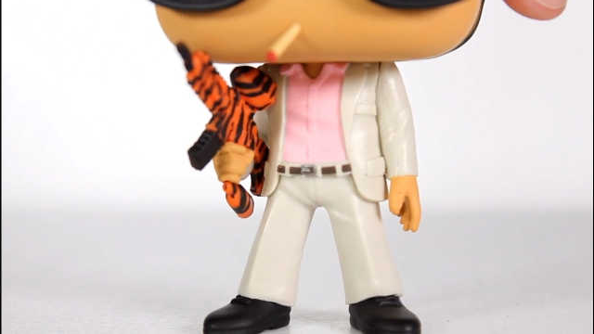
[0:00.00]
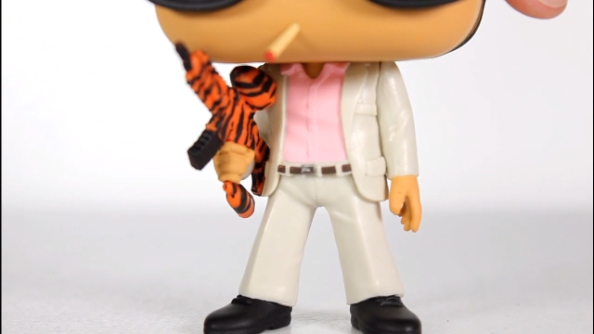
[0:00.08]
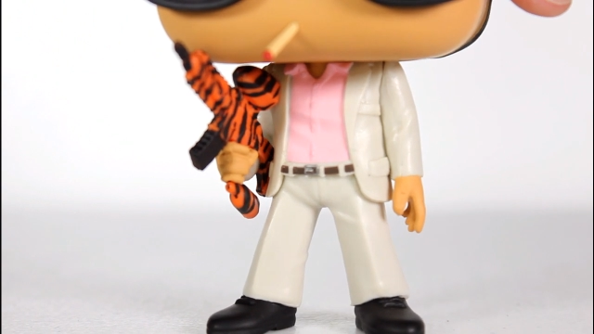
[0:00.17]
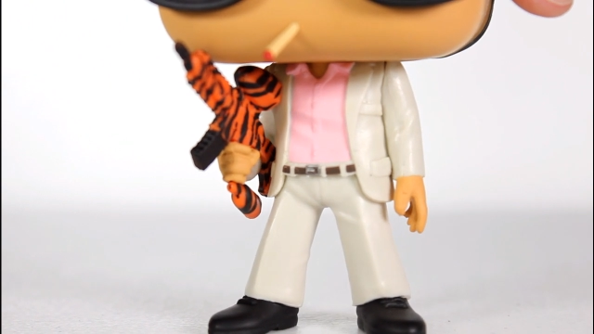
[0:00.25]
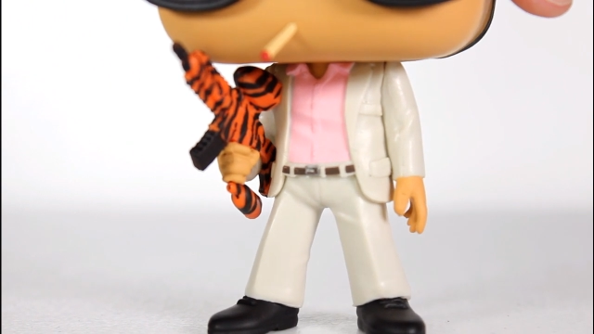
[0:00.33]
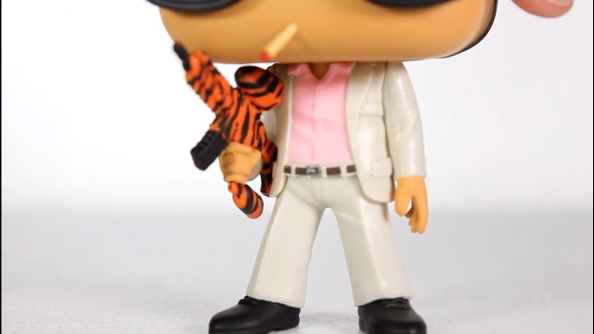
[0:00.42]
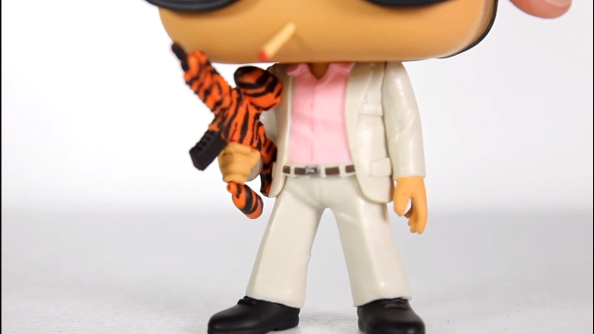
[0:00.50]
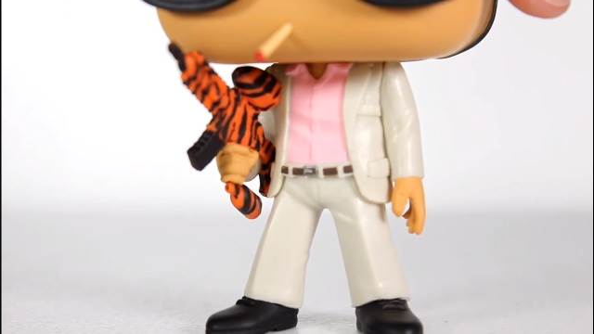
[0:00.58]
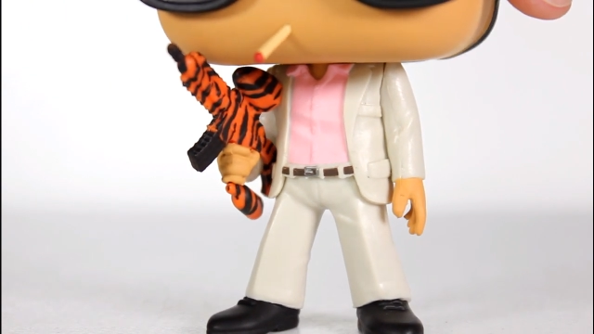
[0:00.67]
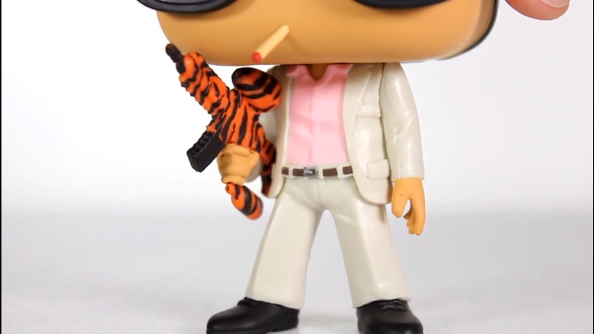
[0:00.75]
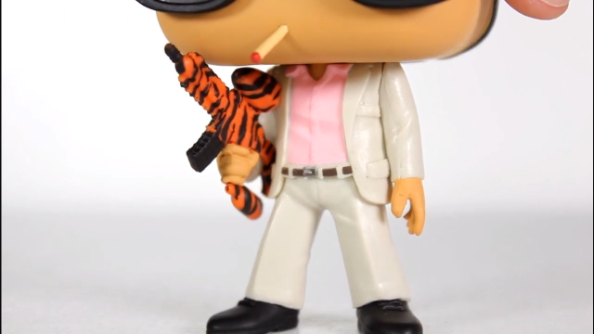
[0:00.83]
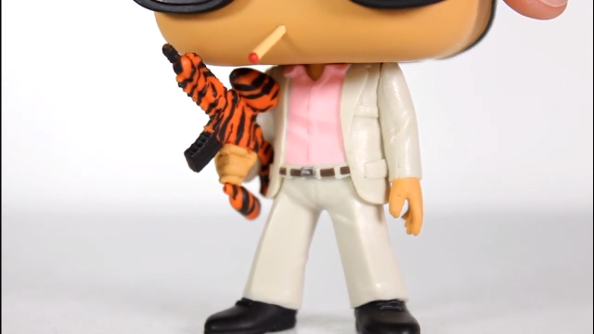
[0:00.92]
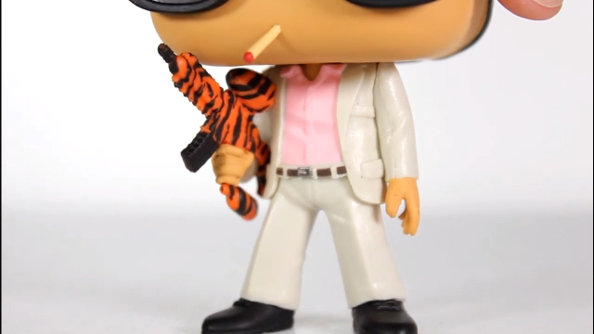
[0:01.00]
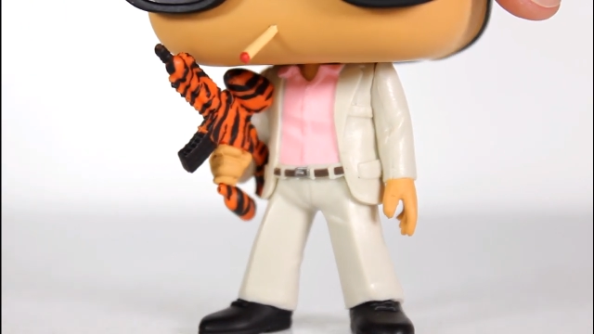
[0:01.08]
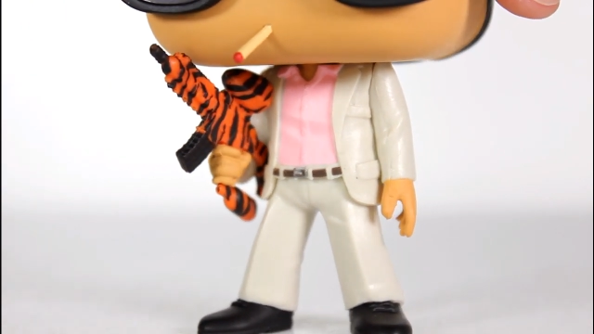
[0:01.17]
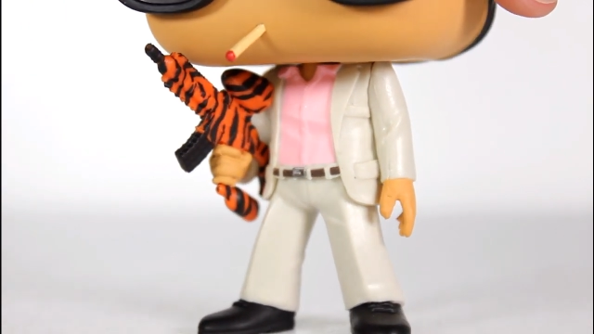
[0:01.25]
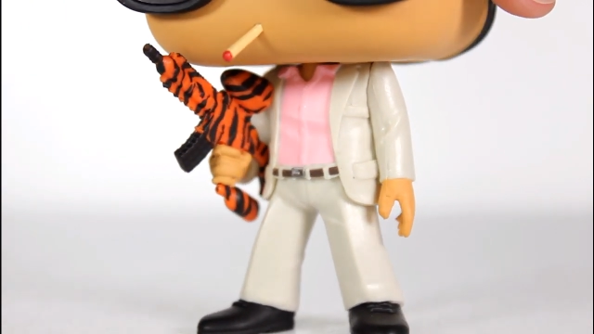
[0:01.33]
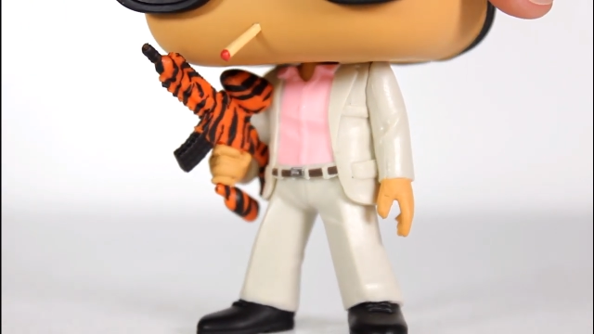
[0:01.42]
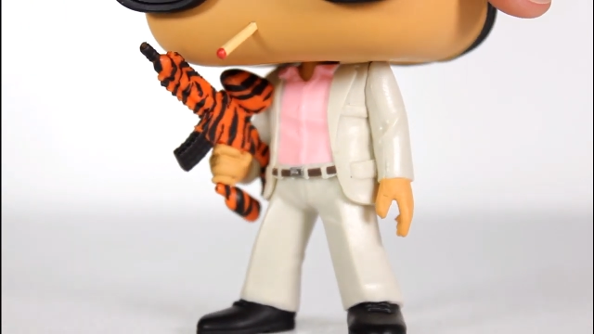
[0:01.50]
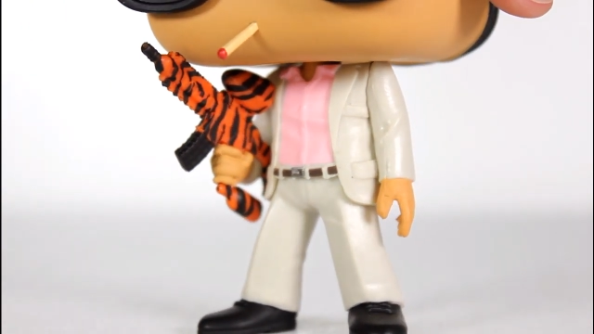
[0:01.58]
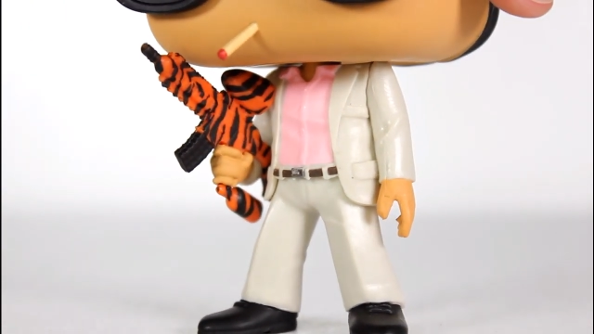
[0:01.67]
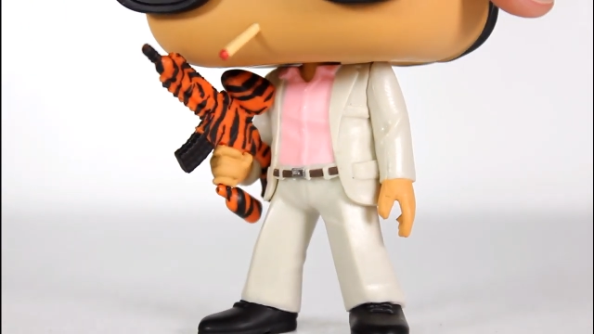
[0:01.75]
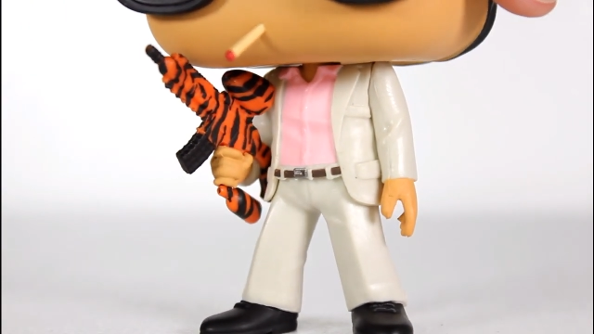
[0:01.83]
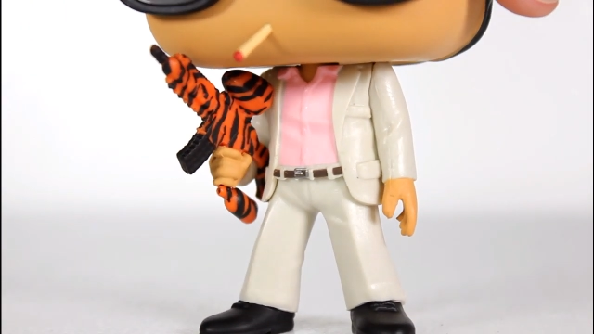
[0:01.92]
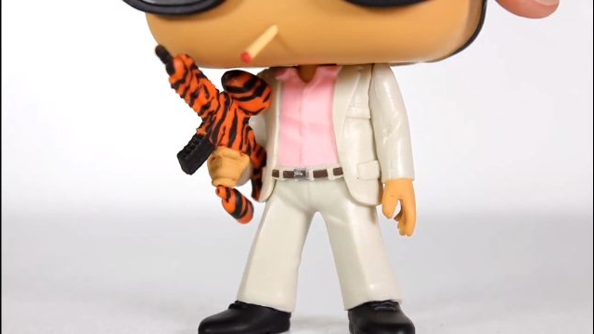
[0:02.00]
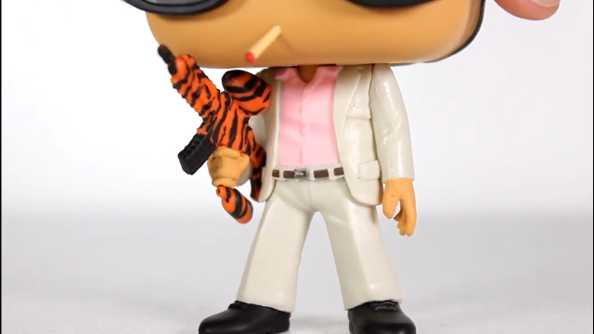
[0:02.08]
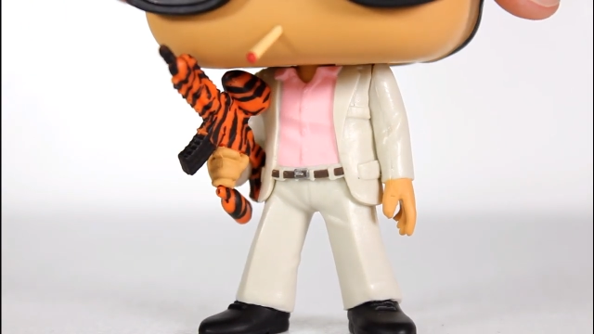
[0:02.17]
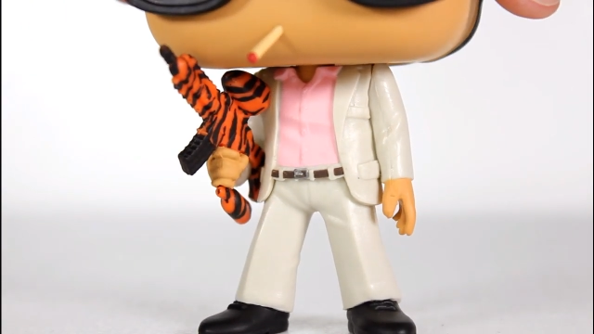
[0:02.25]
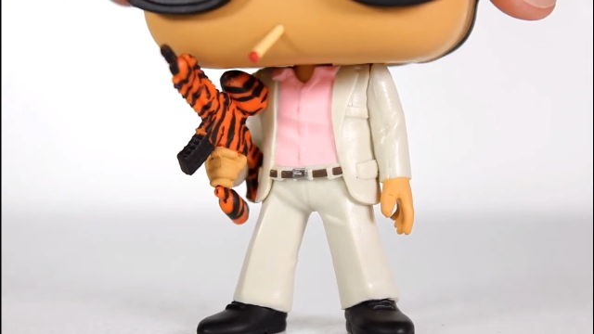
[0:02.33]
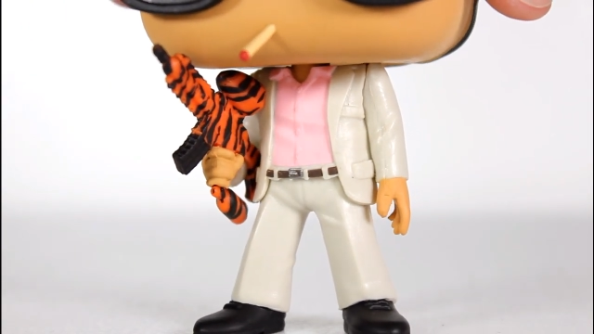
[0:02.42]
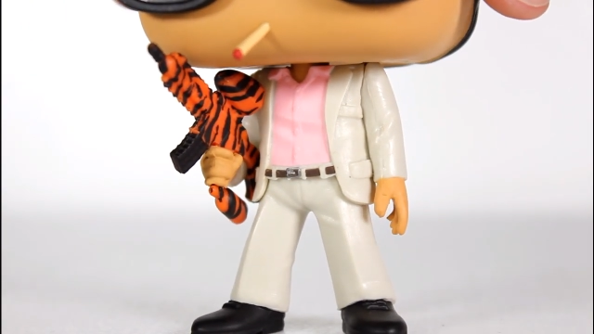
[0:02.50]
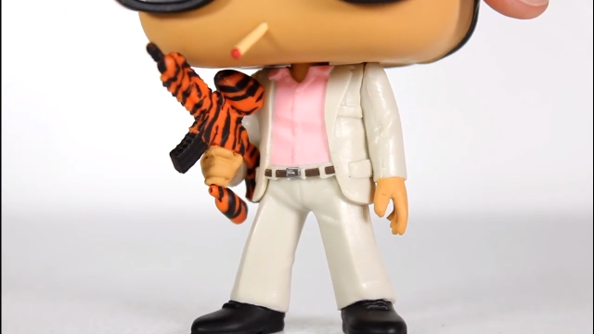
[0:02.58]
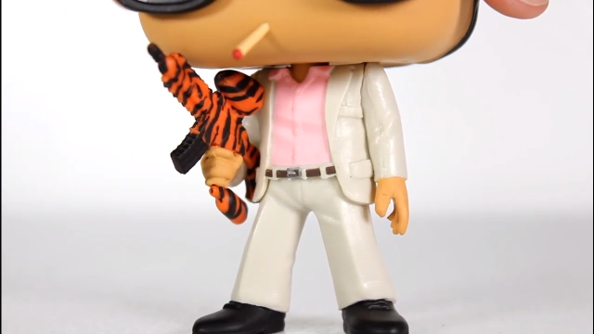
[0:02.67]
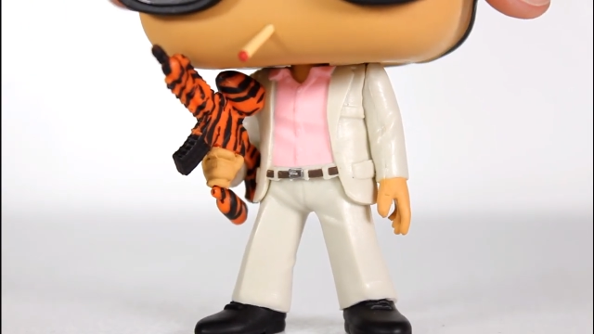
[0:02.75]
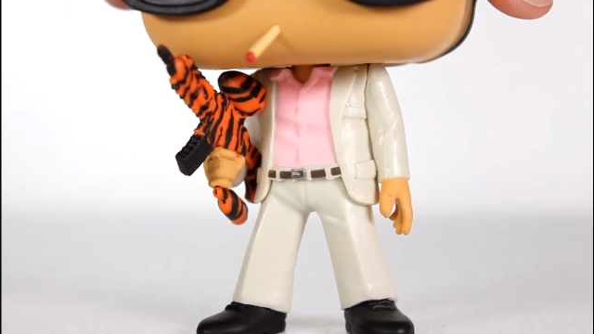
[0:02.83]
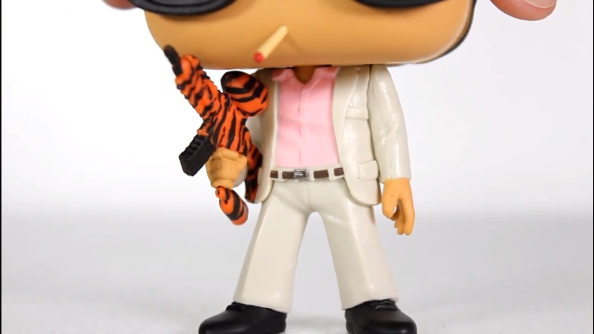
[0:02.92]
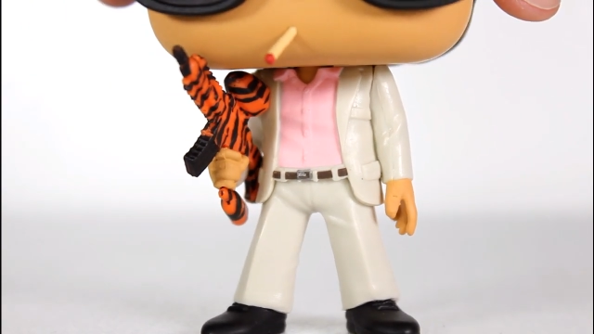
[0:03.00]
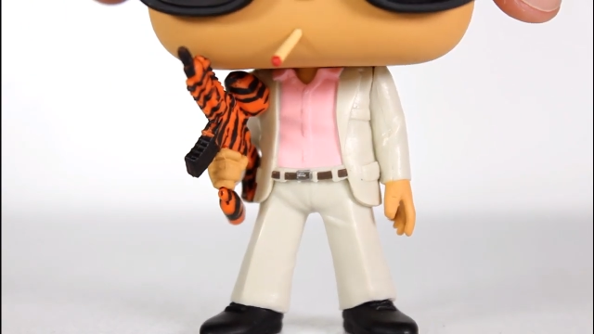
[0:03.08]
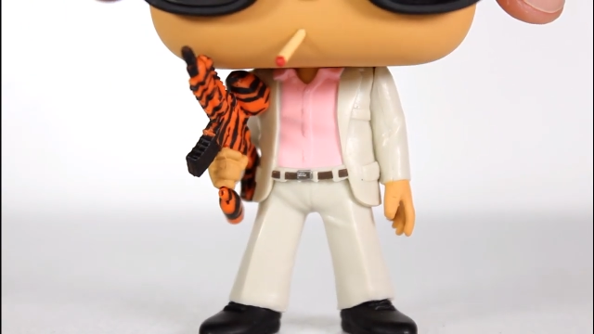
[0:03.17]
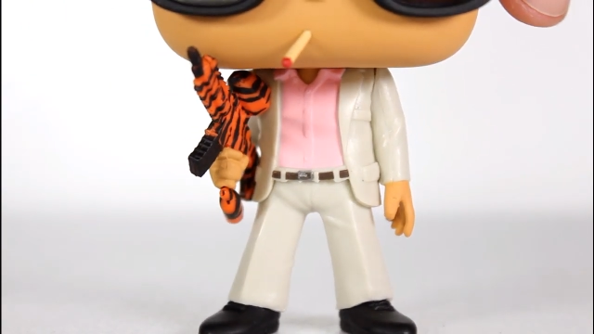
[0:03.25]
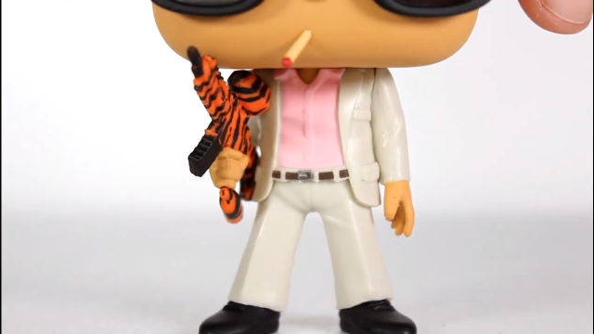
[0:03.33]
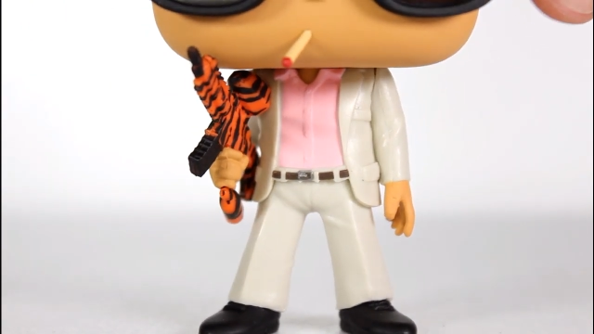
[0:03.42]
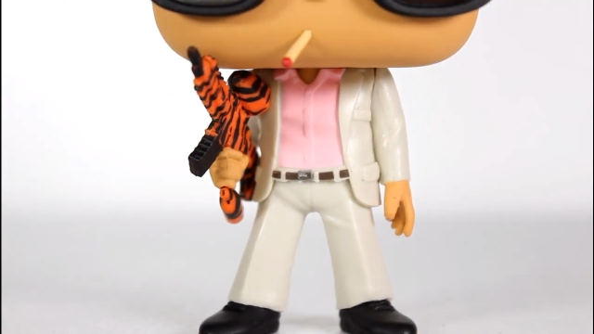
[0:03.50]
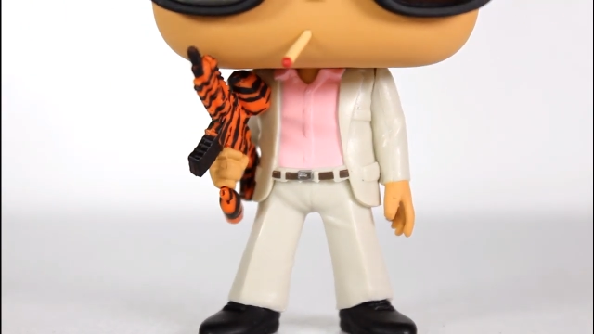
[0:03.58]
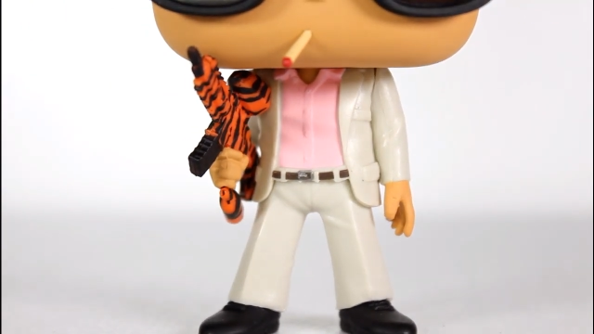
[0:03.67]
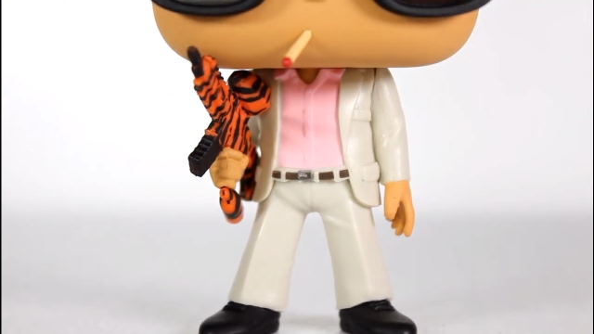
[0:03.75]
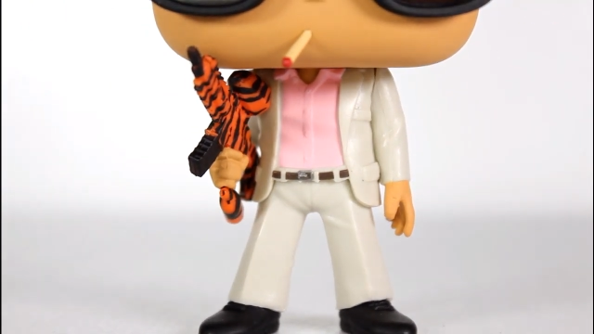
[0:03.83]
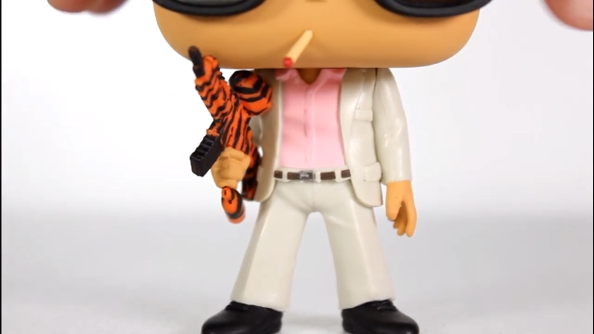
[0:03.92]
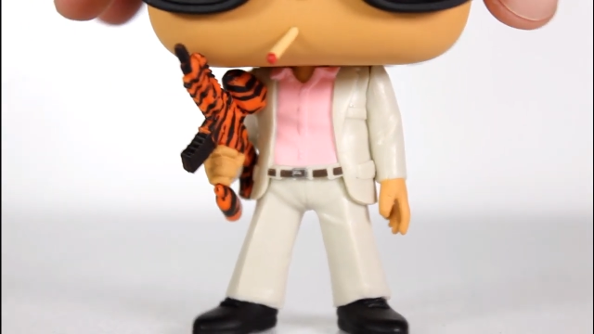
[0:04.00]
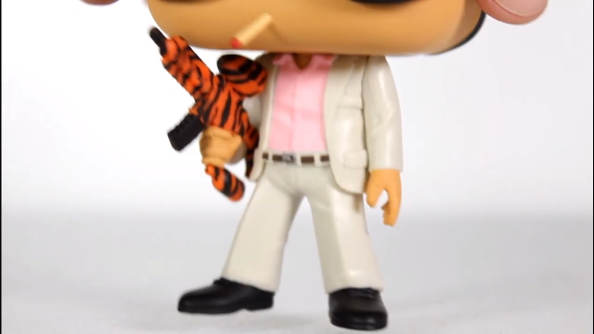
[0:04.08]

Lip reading: (no speaker visible)